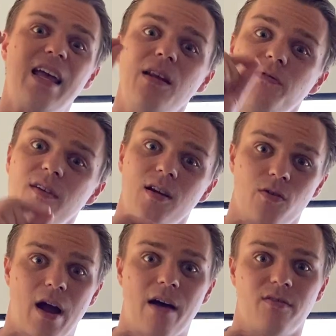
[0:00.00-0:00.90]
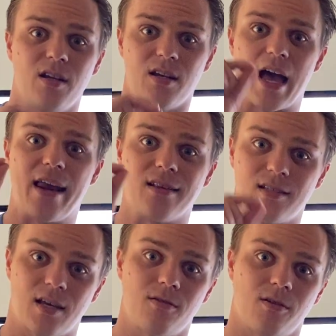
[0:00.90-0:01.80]
infinite gravity at its
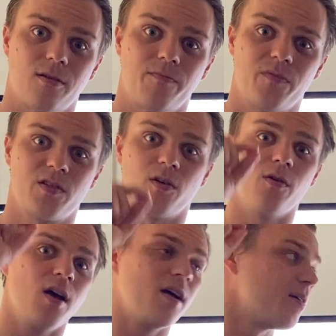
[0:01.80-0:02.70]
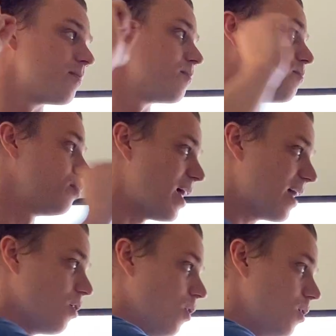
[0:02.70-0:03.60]
center. So
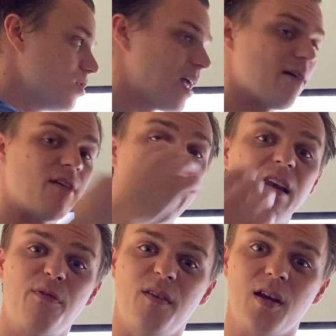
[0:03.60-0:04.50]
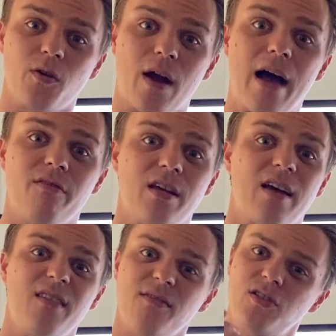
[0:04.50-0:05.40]
black holes have infinite gravity,
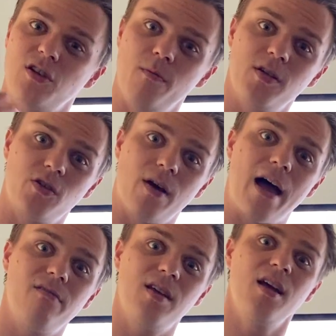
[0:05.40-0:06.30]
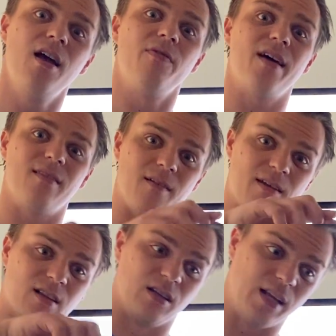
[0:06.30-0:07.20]
and they have so much gravity that
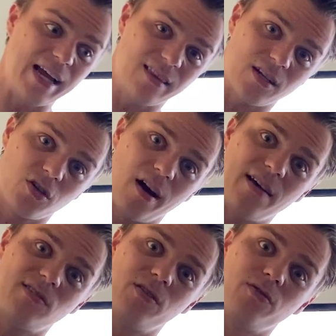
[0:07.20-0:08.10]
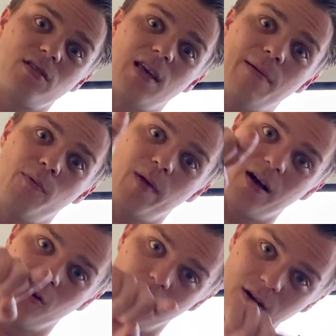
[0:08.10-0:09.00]
the light that tries to escape a
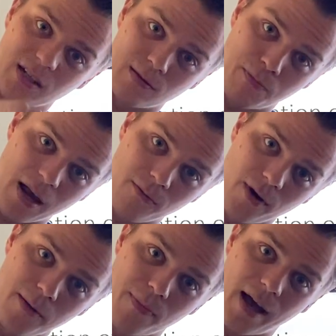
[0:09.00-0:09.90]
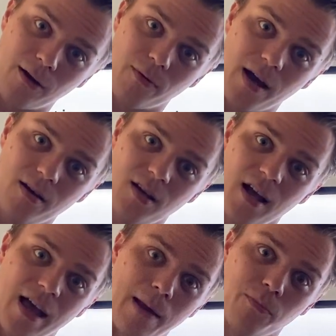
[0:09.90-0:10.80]
black hole gets bent right back around
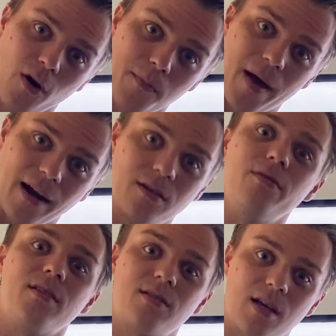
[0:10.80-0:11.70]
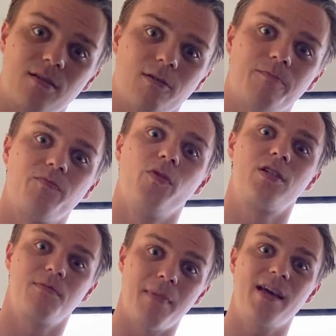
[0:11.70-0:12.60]
and brought back to its center,
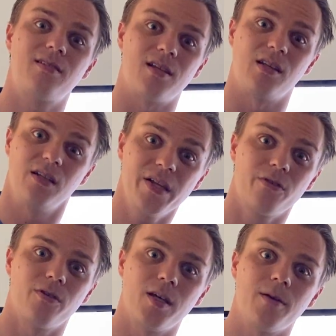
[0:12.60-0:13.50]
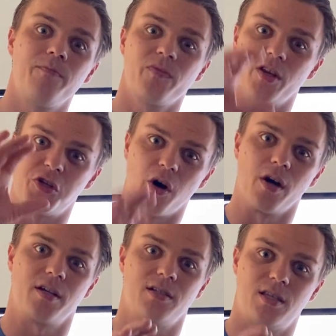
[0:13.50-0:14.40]
which makes it literally the
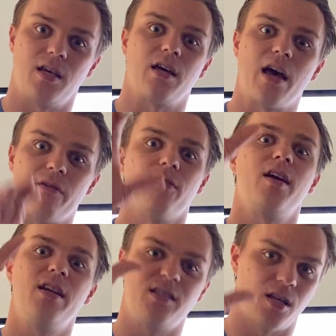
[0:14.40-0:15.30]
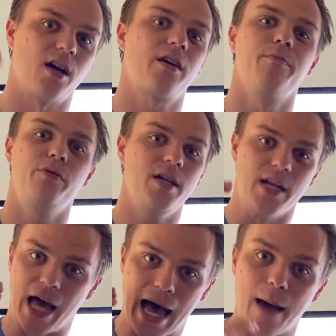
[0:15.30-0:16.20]
darkest thing ever. It is a
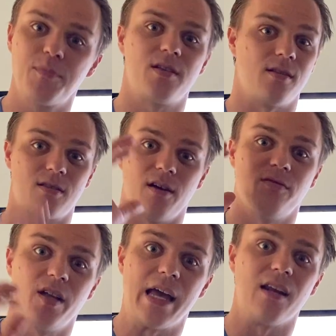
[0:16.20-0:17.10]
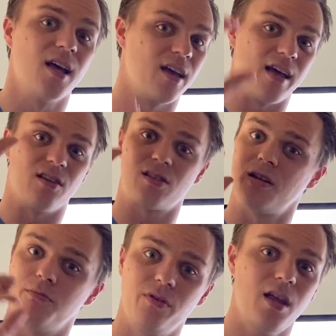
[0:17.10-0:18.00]
complete absence of light. It is
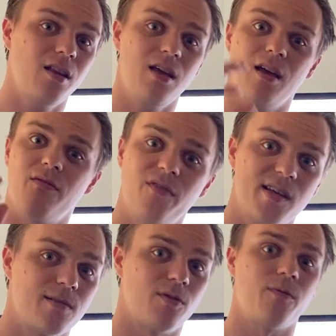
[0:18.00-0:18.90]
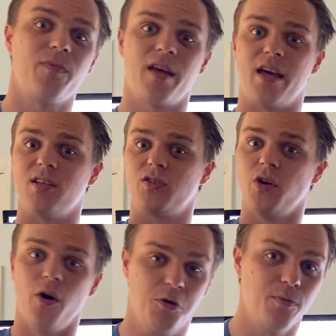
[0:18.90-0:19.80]
completely invisible. It is
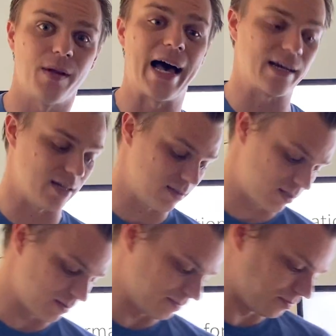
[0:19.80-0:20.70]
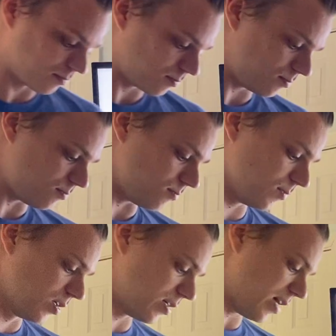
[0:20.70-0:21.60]
total blackness.
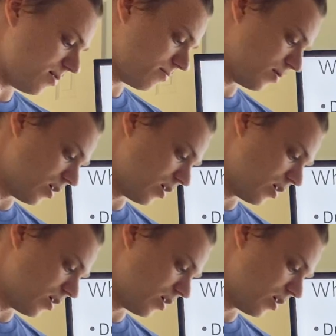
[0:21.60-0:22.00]
Okay?